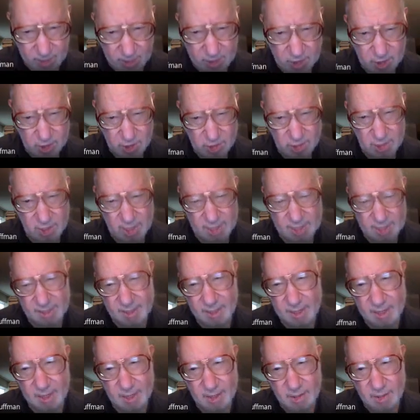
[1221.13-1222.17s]
just like
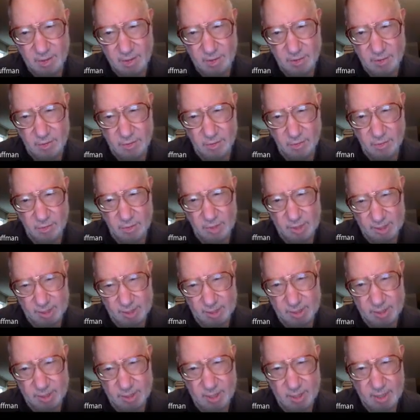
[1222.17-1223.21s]
you do
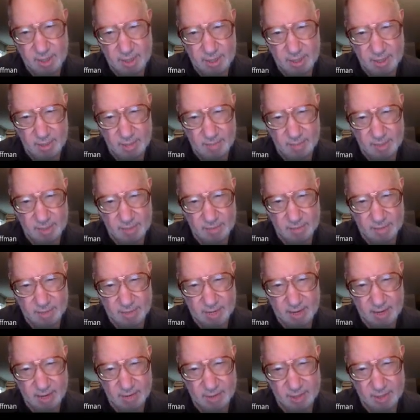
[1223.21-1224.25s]
in elementary
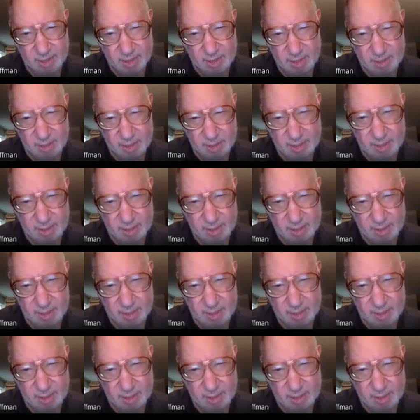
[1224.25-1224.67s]
calculus.